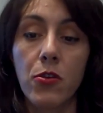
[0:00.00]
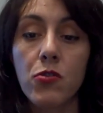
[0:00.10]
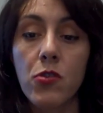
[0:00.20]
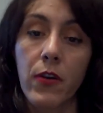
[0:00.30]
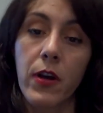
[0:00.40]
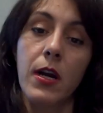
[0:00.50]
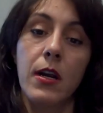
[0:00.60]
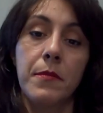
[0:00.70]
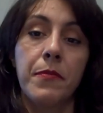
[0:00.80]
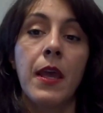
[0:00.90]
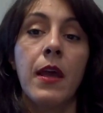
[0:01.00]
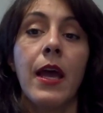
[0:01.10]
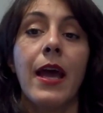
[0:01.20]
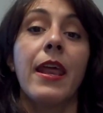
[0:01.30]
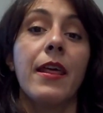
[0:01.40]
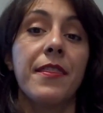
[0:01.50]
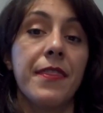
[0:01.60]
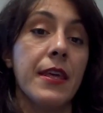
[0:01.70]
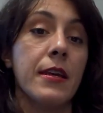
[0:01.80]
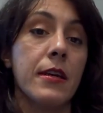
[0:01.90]
the use of car. And I
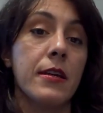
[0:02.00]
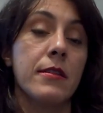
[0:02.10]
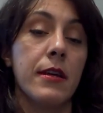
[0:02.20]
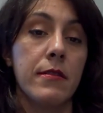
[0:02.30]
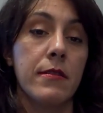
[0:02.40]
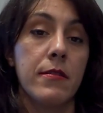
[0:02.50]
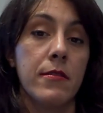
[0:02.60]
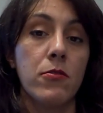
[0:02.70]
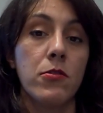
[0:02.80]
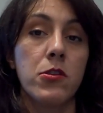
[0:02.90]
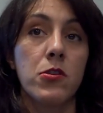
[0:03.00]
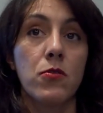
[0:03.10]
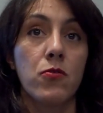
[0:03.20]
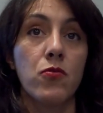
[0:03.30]
think that also